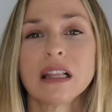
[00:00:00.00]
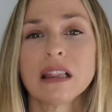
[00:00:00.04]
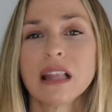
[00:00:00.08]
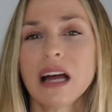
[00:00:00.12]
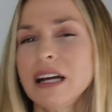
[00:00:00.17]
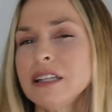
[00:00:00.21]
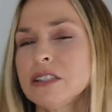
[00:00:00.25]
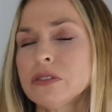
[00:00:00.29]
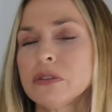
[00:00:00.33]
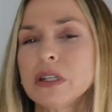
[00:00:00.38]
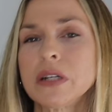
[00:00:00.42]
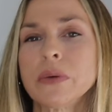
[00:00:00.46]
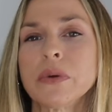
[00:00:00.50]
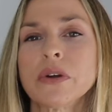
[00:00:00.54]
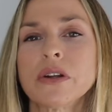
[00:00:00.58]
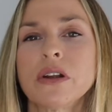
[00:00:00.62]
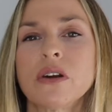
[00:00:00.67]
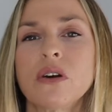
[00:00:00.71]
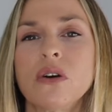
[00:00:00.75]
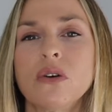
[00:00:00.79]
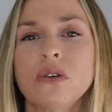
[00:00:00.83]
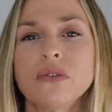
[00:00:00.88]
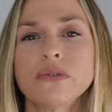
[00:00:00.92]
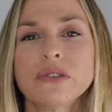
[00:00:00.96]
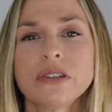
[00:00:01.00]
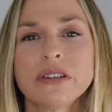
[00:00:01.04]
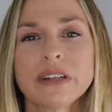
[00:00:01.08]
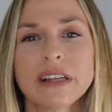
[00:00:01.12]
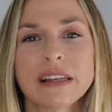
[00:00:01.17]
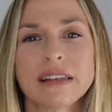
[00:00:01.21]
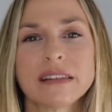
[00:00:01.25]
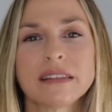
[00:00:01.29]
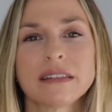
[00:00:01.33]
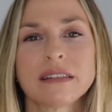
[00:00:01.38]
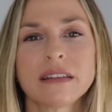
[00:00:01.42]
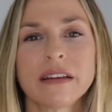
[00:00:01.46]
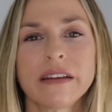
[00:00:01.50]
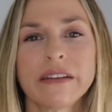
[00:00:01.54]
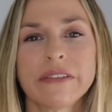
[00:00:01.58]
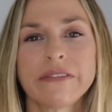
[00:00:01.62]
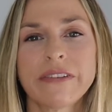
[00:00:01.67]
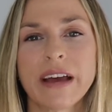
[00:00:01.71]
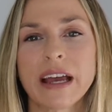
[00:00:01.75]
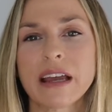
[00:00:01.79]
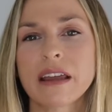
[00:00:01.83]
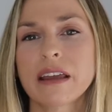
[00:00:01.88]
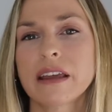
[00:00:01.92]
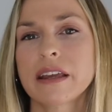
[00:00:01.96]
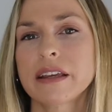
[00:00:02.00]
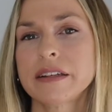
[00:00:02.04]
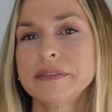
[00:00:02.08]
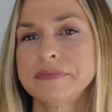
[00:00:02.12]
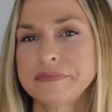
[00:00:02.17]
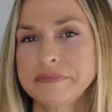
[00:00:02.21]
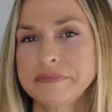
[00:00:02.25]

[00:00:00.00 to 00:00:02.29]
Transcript: last one we're going to go over is faque.